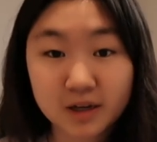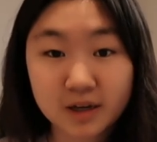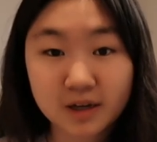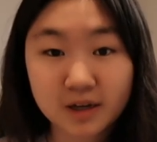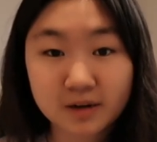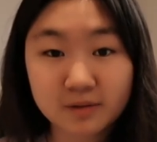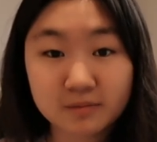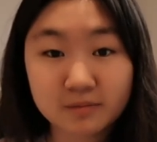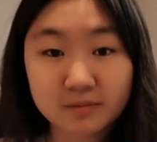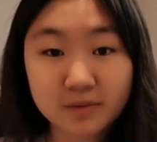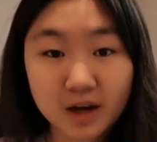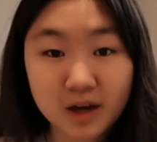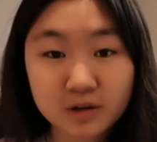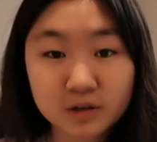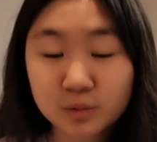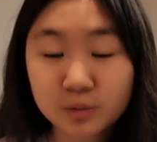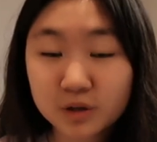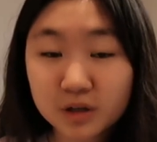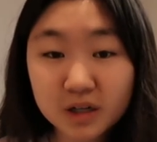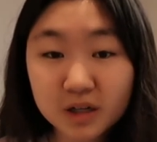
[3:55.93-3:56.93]
And I
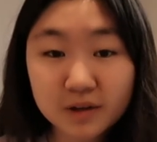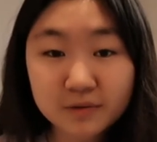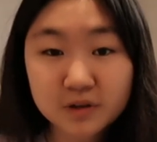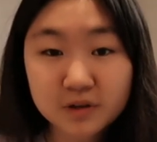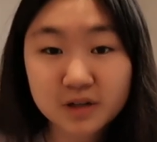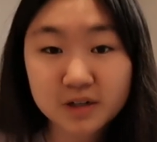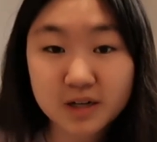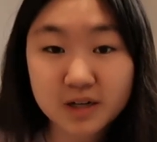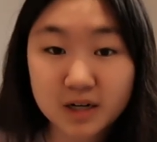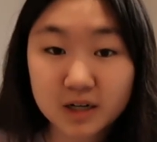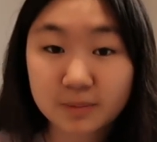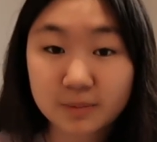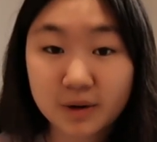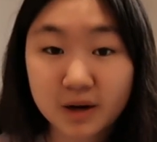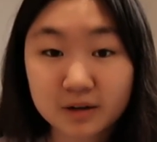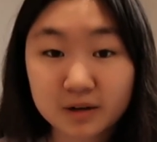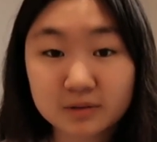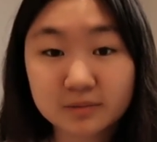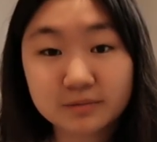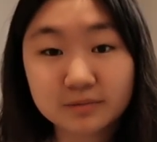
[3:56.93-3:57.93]
was wondering if you could talk
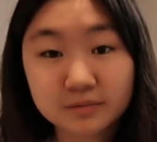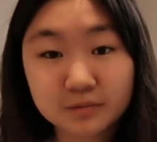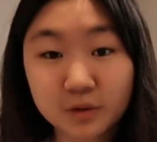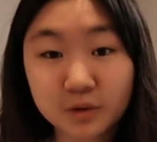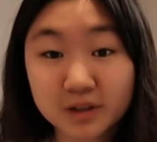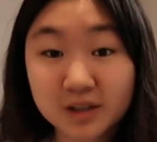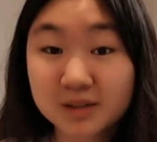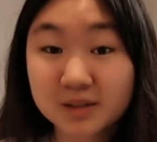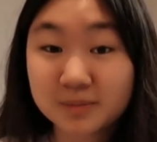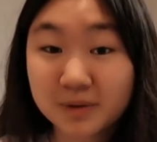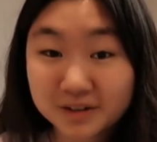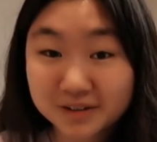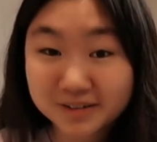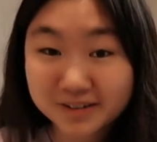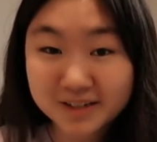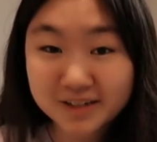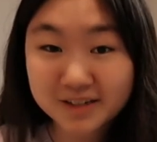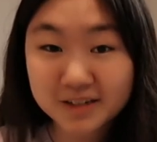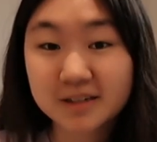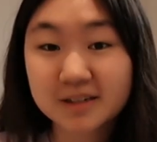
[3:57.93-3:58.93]
about what this model
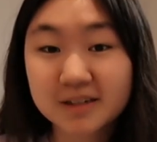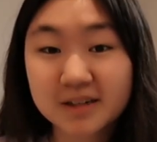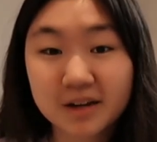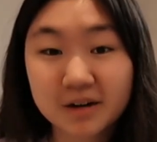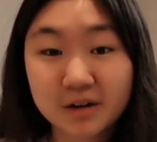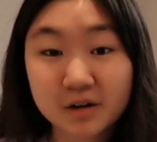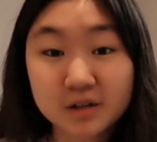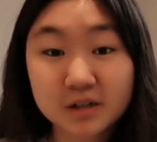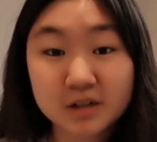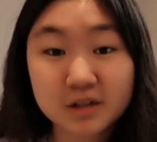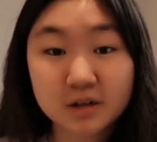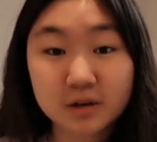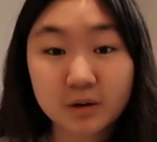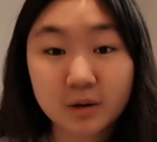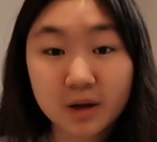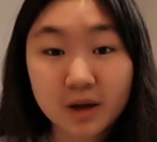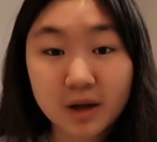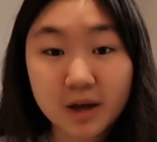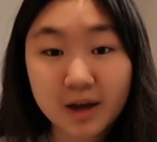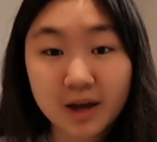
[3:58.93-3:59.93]
is, and
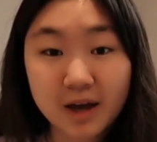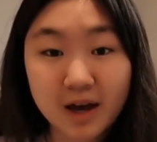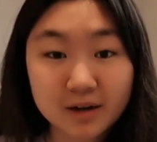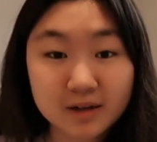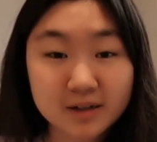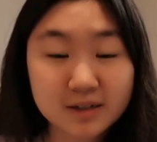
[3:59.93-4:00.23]
also how